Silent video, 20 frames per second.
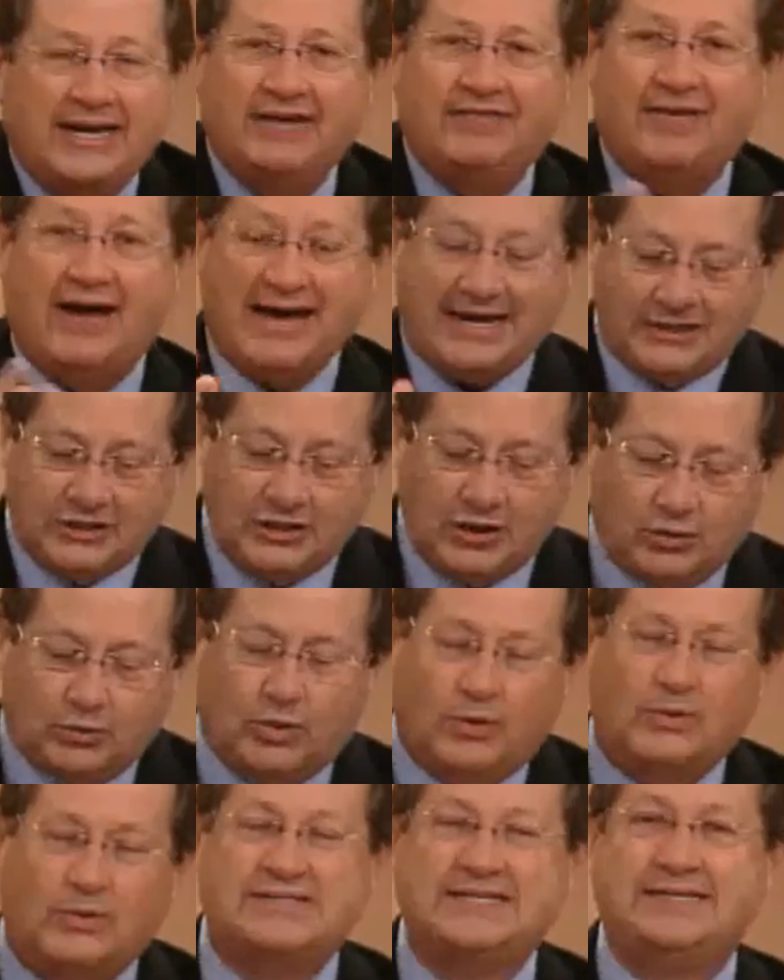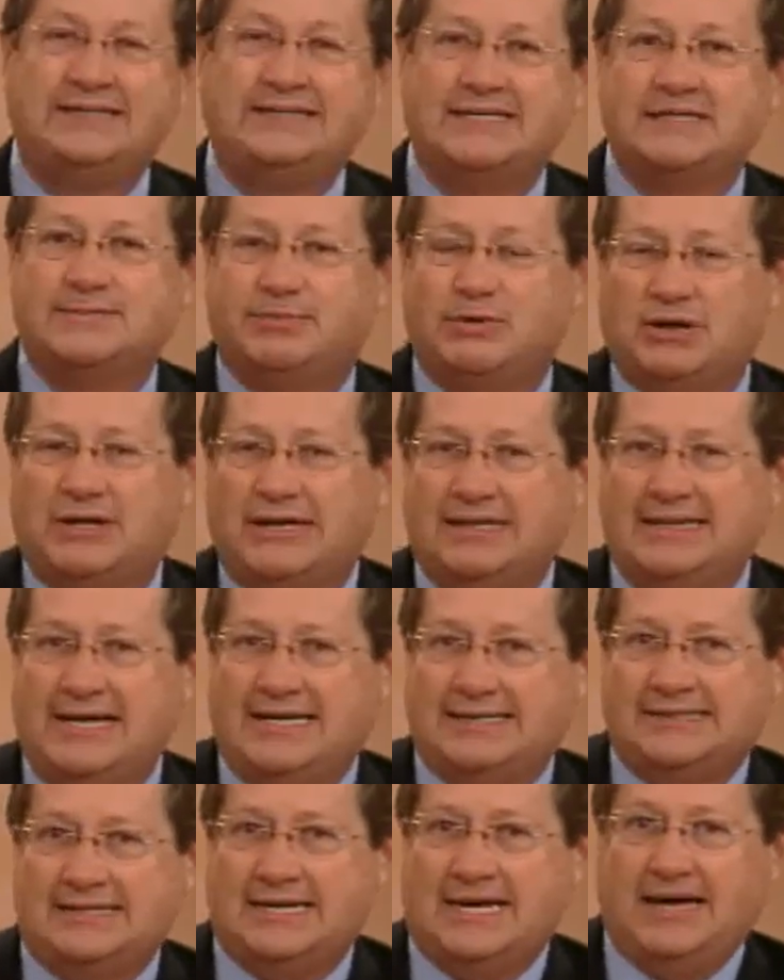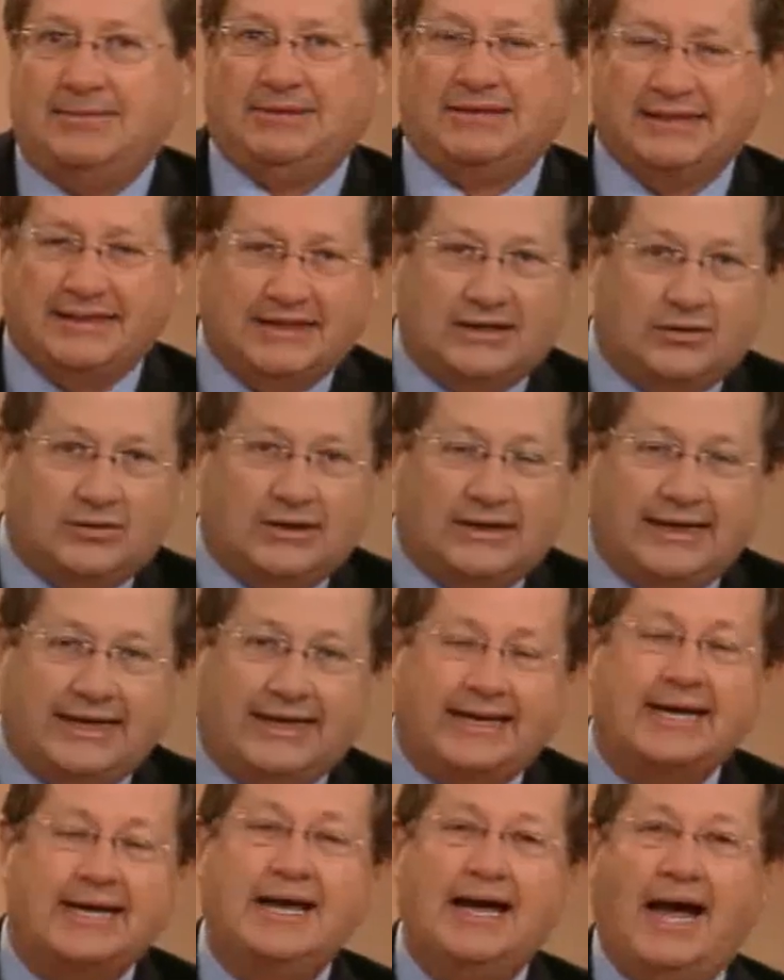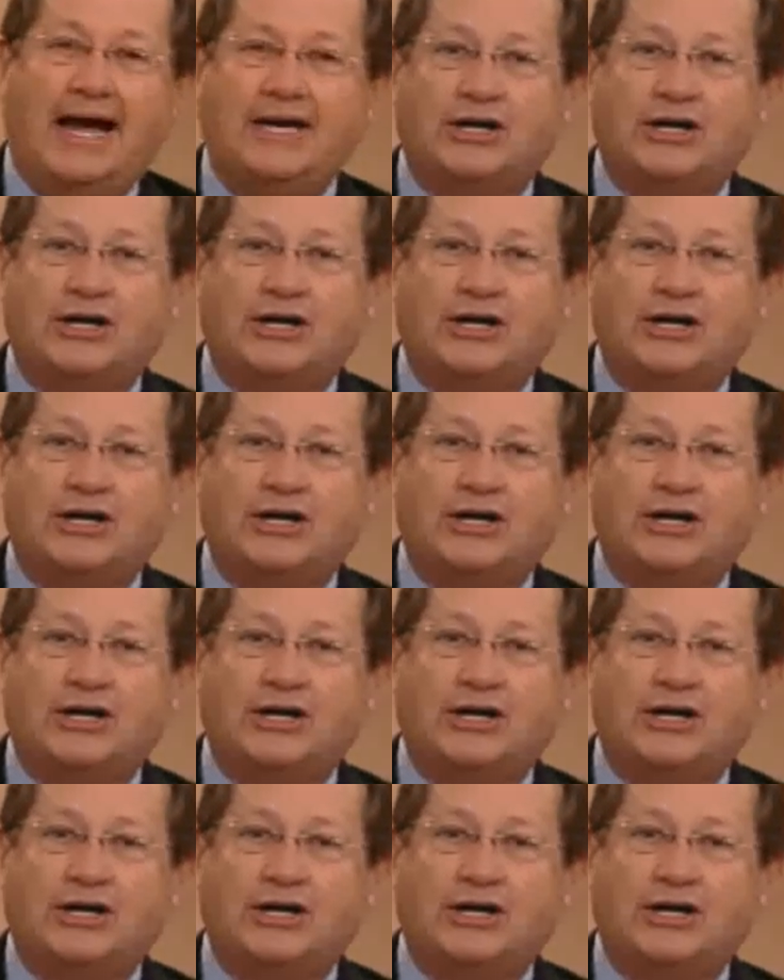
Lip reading: If I had known what was in this book at that time, literally,